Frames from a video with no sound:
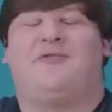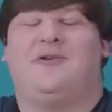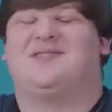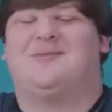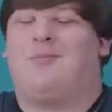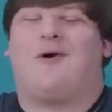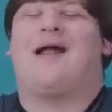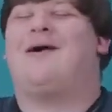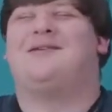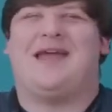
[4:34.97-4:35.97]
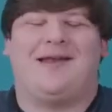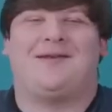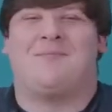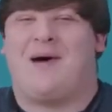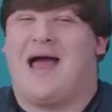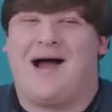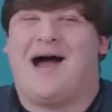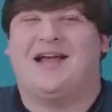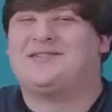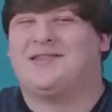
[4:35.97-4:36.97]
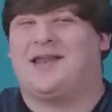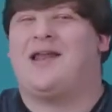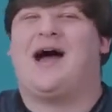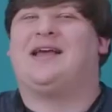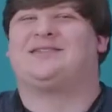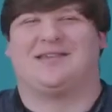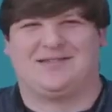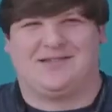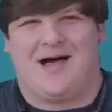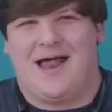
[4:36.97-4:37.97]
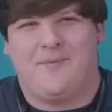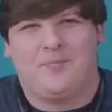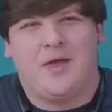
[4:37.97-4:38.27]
feels more outdated to my eyes than an ISA slot.